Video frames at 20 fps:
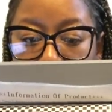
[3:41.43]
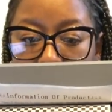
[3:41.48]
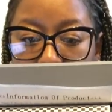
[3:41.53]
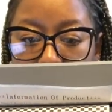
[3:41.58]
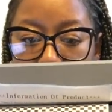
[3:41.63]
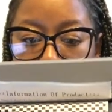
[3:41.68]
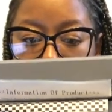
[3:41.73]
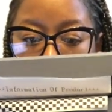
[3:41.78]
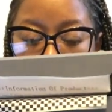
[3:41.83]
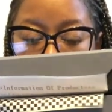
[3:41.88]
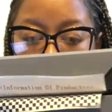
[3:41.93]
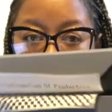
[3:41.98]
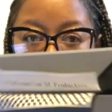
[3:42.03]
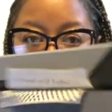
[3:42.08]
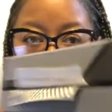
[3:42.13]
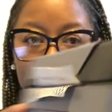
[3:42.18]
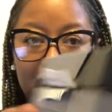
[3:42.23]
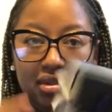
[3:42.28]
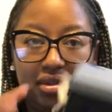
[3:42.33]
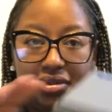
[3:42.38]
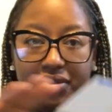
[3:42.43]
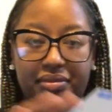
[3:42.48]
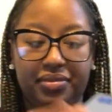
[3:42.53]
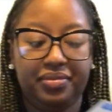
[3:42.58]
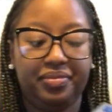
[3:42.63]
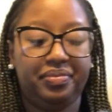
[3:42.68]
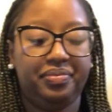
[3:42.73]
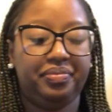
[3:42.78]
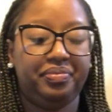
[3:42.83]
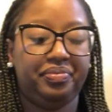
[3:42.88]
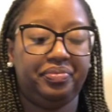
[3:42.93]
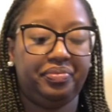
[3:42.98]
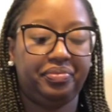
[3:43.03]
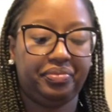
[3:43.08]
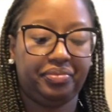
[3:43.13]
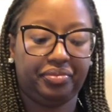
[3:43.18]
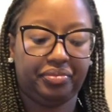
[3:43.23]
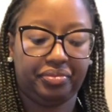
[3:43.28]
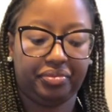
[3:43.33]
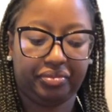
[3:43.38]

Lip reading: (silence)